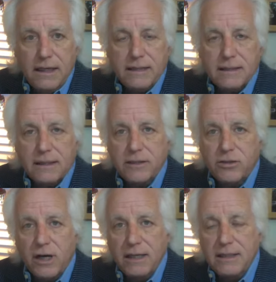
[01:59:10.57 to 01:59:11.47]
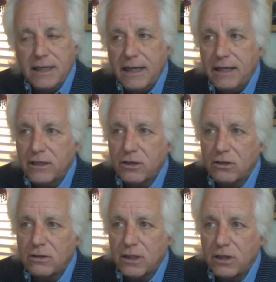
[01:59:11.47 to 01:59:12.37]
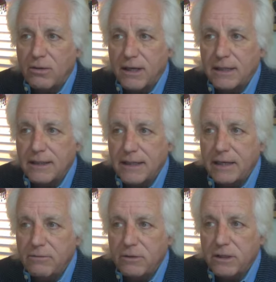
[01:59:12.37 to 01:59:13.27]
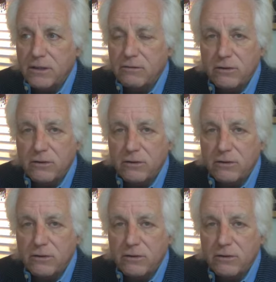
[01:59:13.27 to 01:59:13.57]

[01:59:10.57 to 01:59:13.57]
it's like trying to get a girl to go on a date with you.